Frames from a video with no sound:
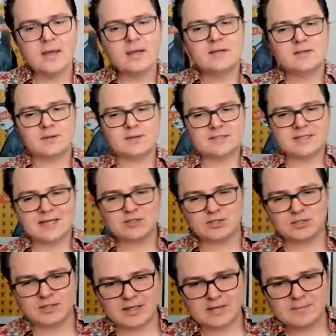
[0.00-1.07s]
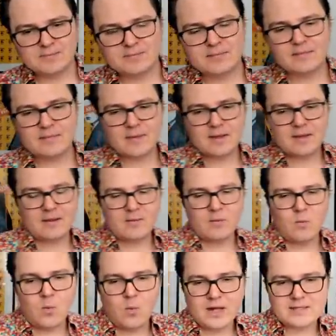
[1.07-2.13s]
So essentially,
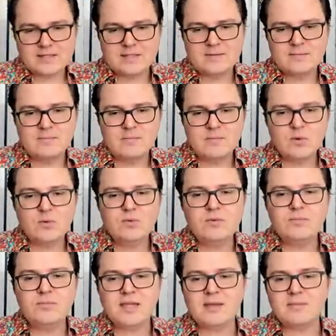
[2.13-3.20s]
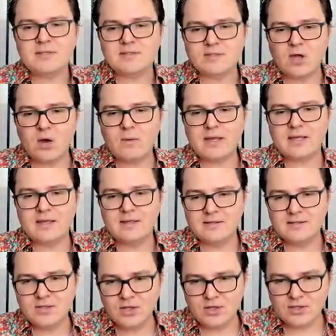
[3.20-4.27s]
what Moonbeam is going
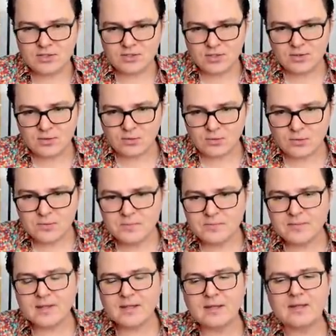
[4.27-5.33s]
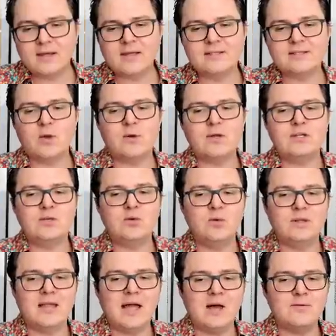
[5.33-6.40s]
to do is going to
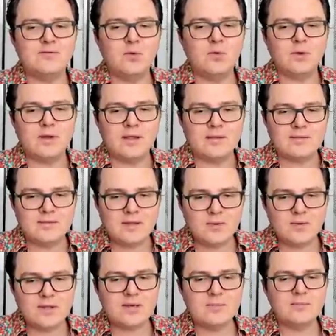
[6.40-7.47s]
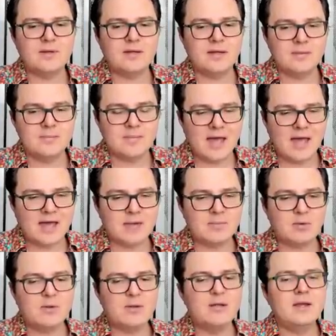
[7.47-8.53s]
allow for
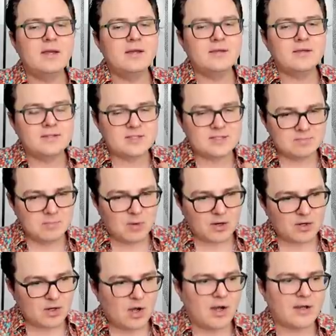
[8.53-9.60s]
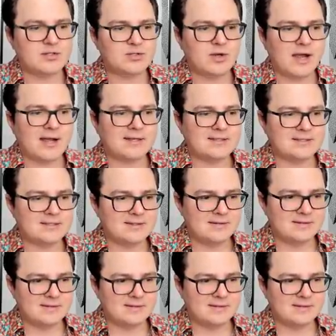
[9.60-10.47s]
Ethereum-compatible smart contracts,